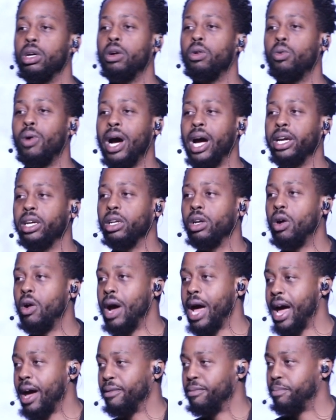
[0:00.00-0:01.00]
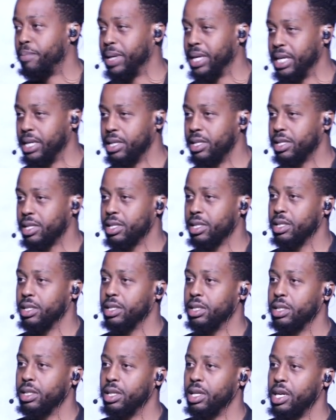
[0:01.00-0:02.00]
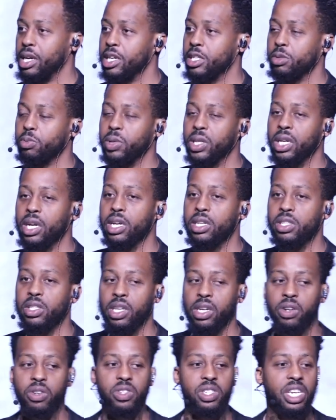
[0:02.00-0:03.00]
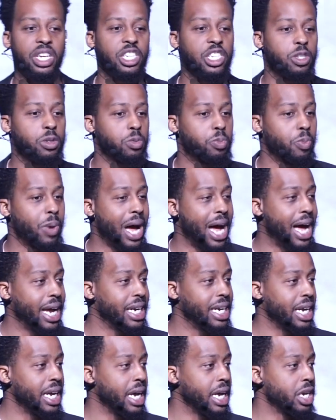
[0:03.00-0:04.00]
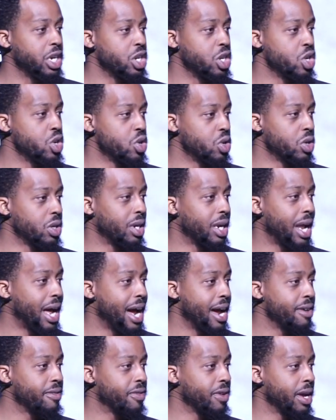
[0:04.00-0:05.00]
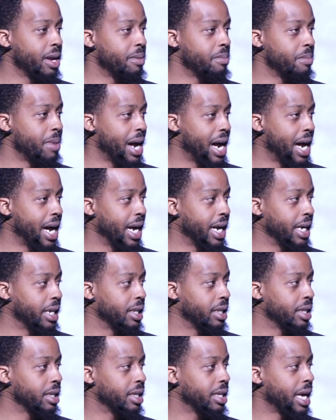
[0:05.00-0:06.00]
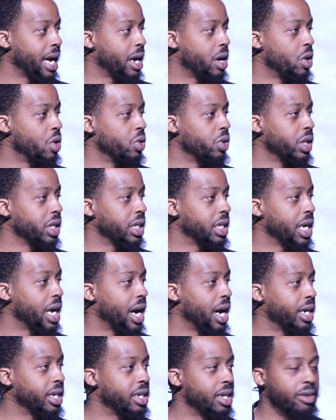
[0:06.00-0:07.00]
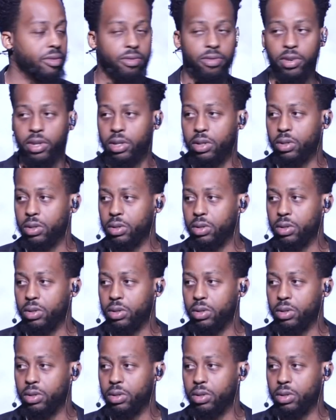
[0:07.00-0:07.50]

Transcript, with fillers: know why you don't have peace? Is because there's a spot in your life and mine that only God can fill.